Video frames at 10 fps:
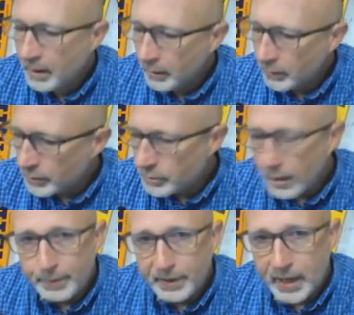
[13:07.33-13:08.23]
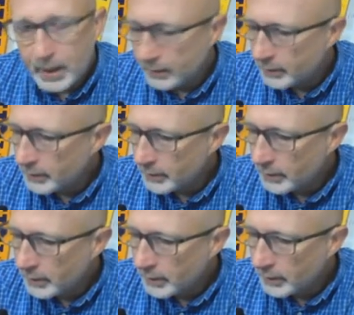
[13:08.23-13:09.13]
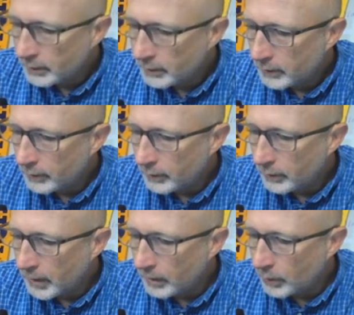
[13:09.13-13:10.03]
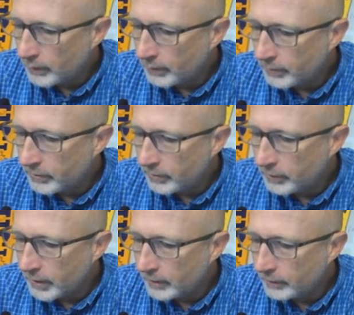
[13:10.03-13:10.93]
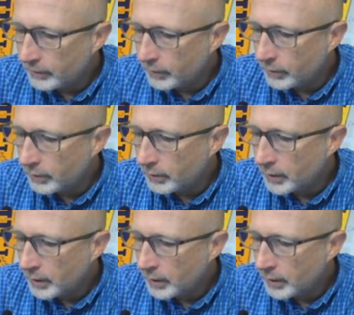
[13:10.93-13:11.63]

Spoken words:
Go ahead and drop it down. So 2, negative 1 times 2 is negative 2.